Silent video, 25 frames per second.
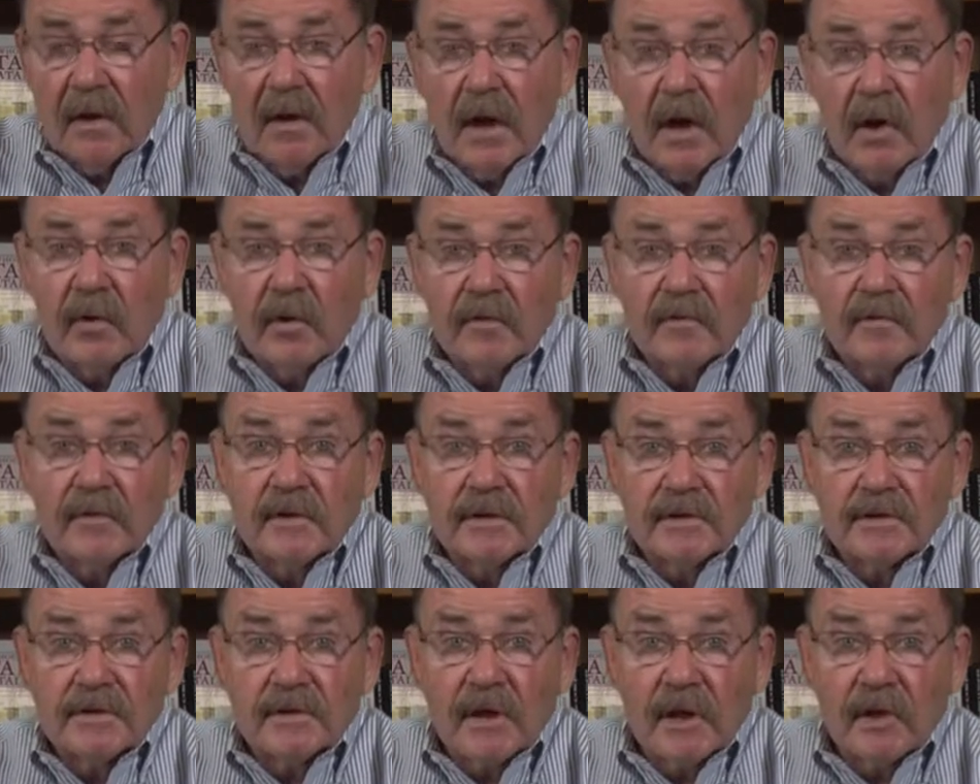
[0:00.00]
However,
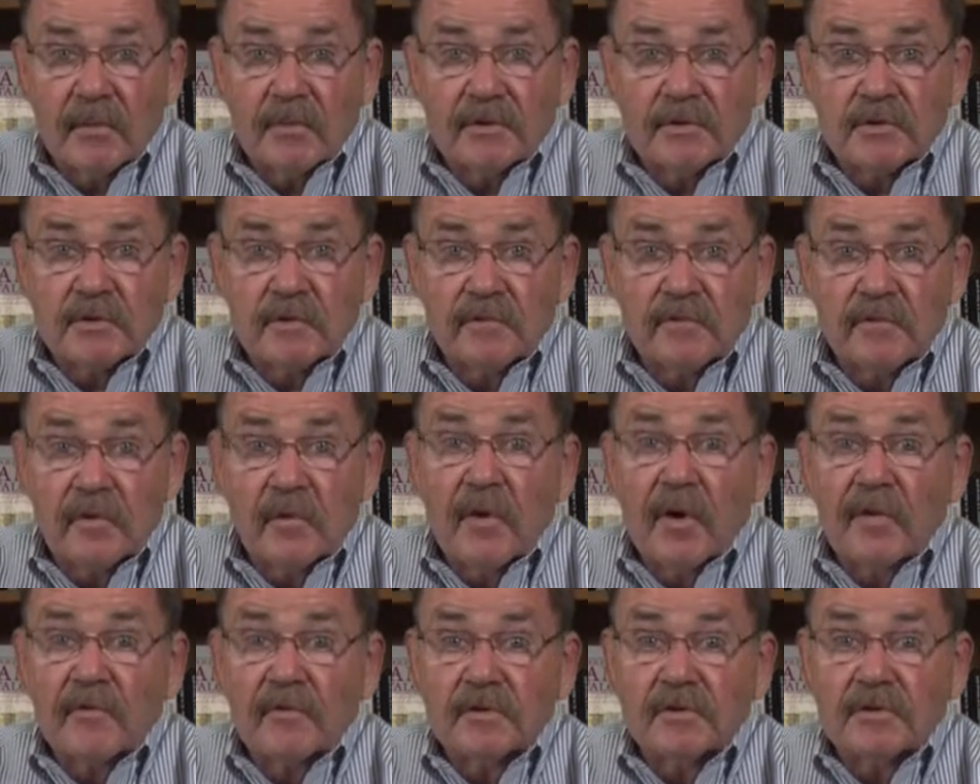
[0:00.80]
this stamp is a
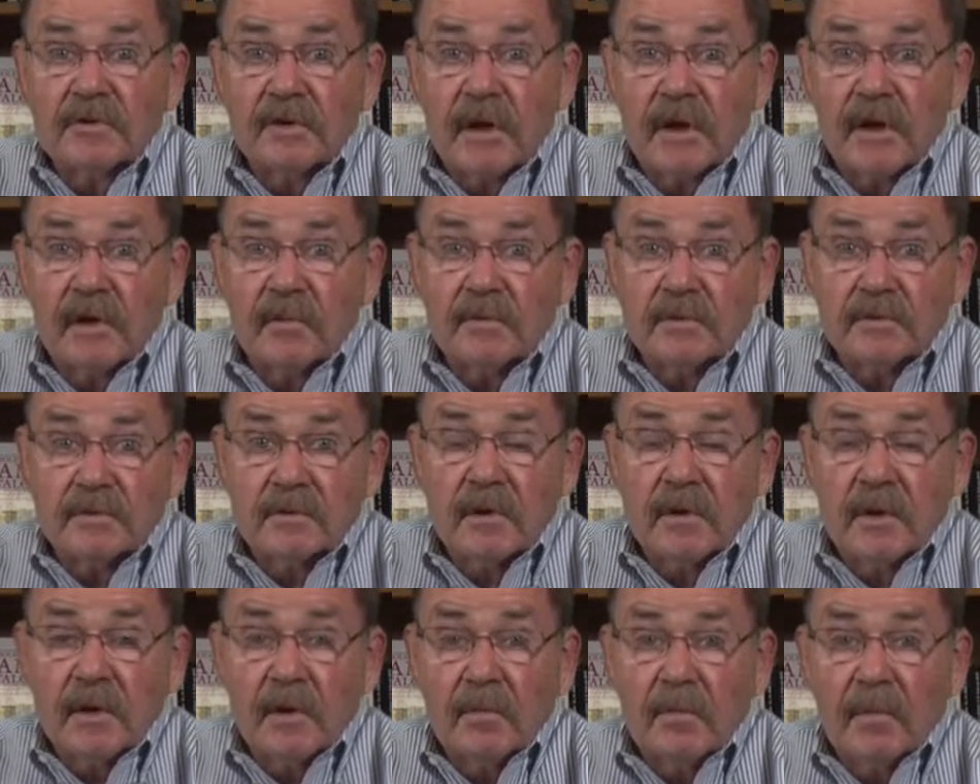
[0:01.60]
forever stamp,
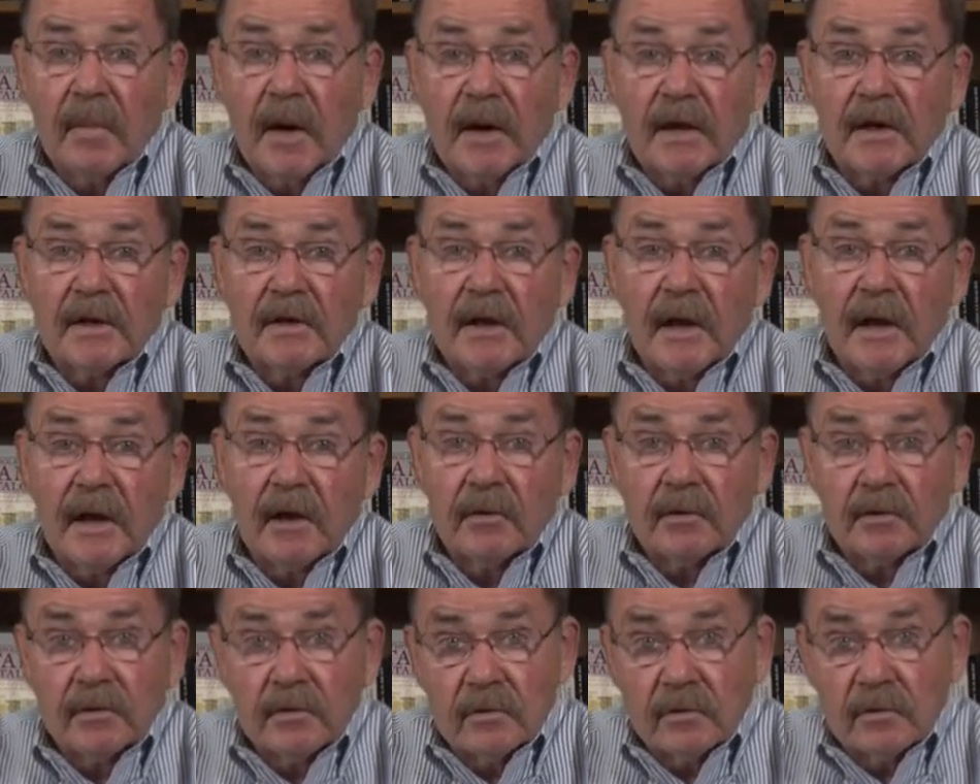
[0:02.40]
and buy it
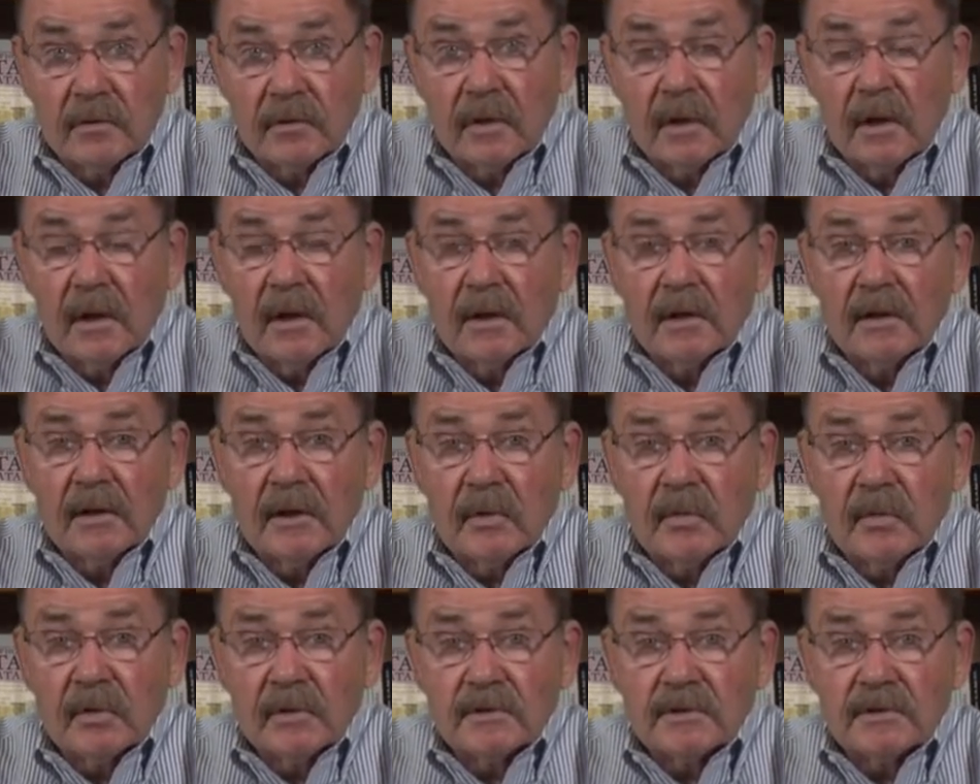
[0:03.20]
now and you can
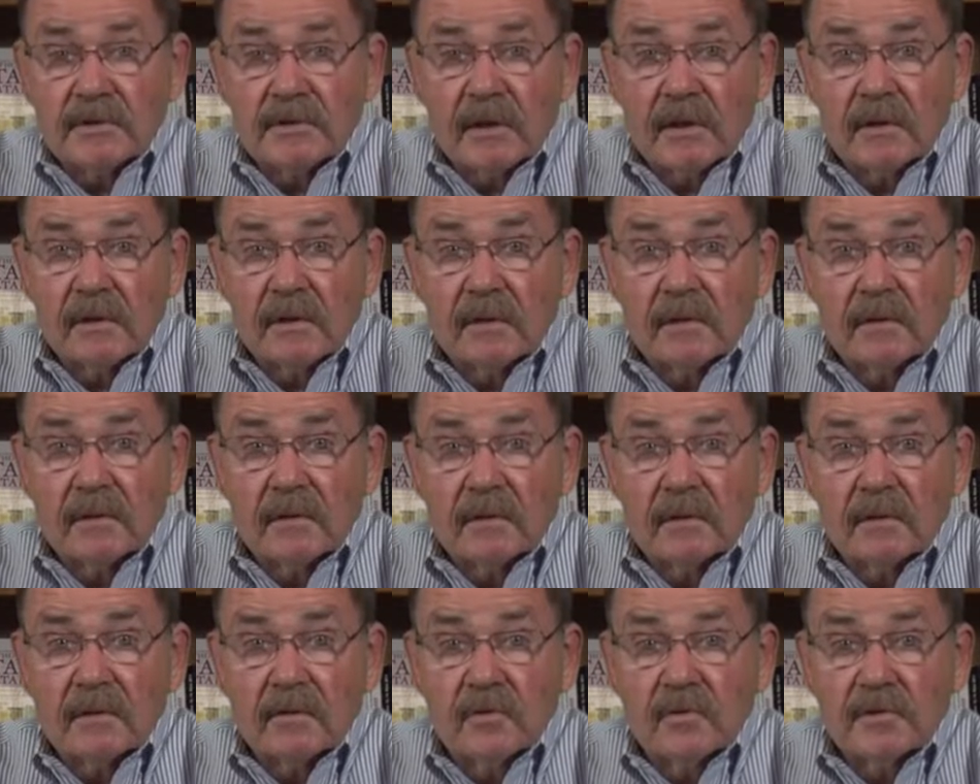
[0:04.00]
keep it and send it
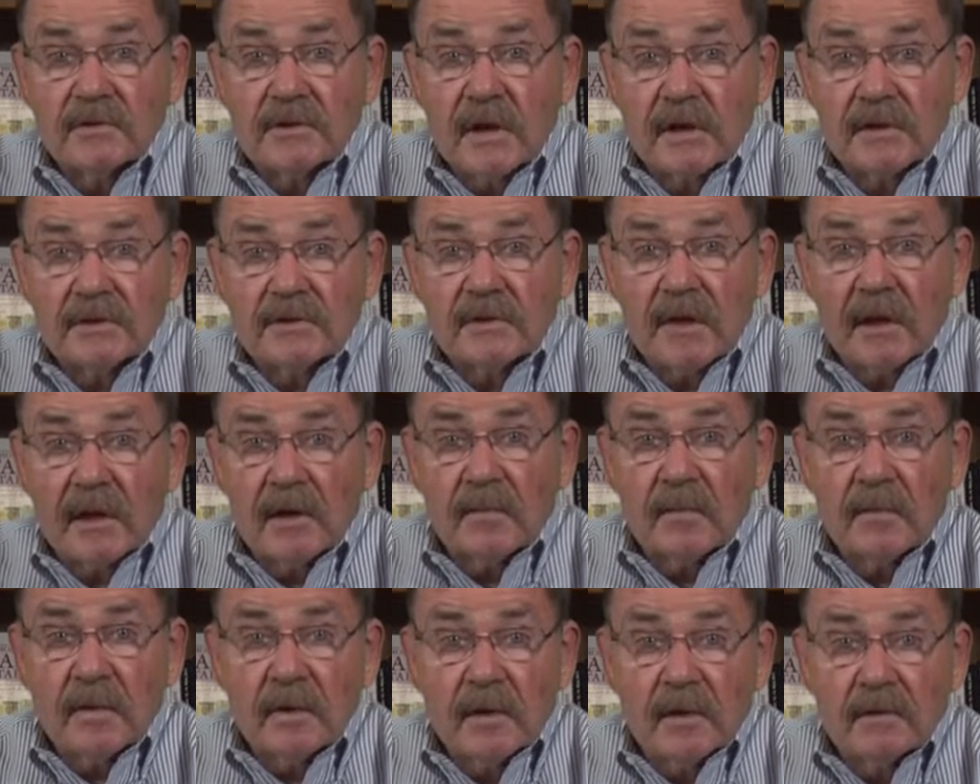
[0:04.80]
and use that
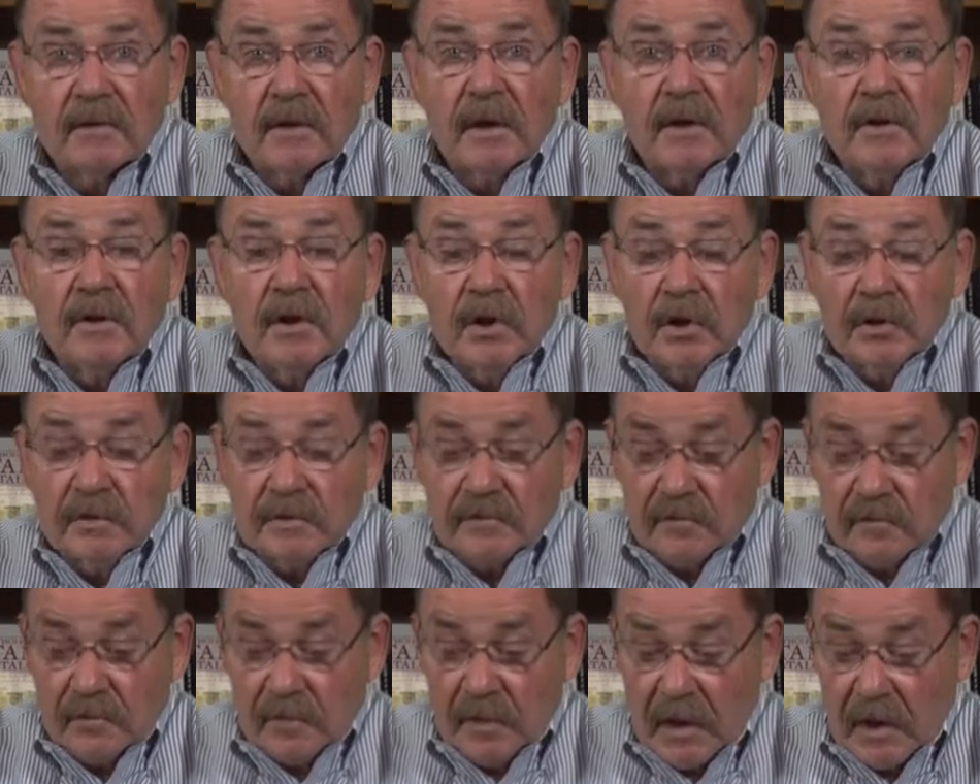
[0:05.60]
stamp 10 years
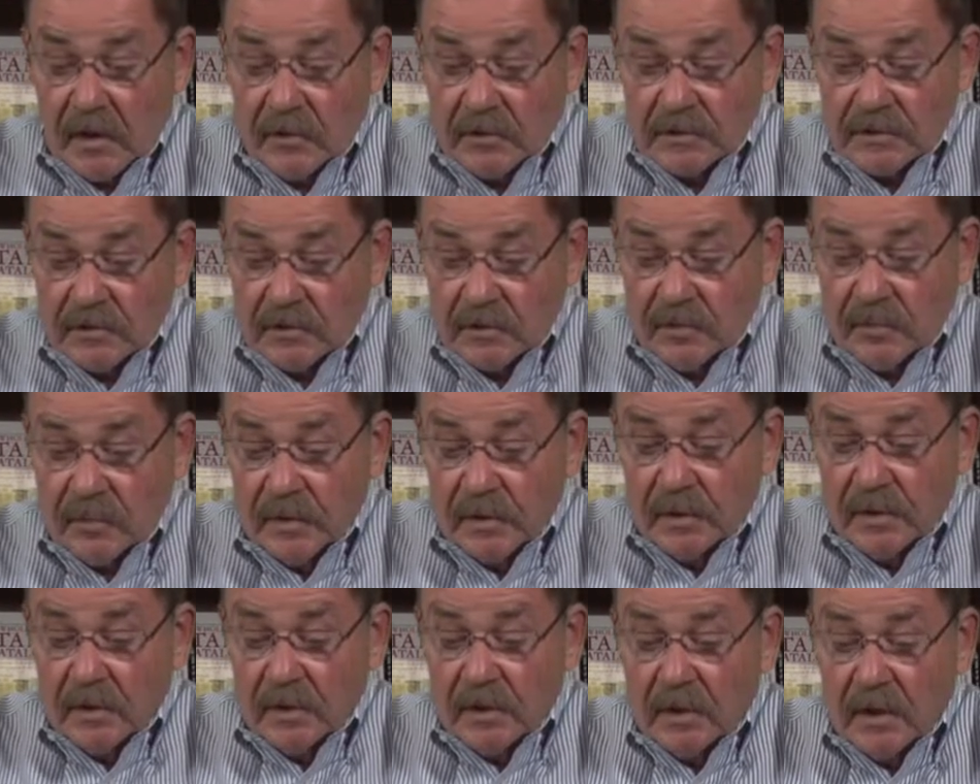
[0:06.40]
from now. It'd still
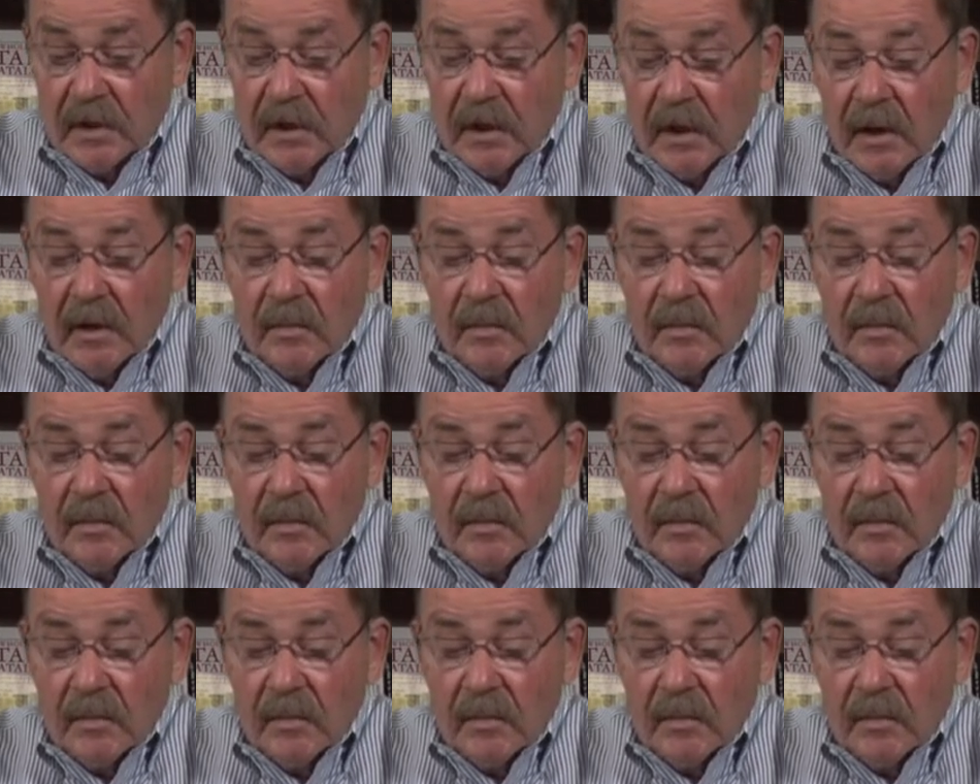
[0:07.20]
be good.